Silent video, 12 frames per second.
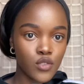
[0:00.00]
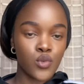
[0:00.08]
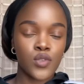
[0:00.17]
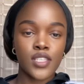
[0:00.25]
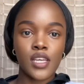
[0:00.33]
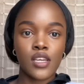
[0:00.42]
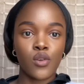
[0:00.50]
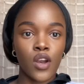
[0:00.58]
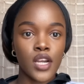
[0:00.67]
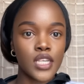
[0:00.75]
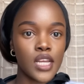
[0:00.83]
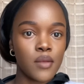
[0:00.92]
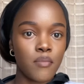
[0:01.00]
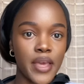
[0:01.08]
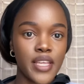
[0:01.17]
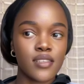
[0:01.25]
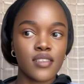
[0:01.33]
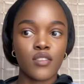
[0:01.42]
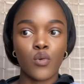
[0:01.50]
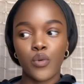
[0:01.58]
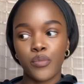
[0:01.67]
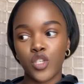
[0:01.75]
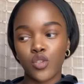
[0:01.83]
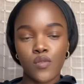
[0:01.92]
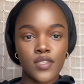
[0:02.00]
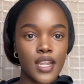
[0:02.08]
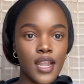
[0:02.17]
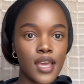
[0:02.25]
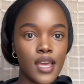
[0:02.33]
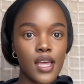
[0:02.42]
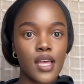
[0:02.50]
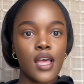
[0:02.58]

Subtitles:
You see it on a daily basis. There would be jokes like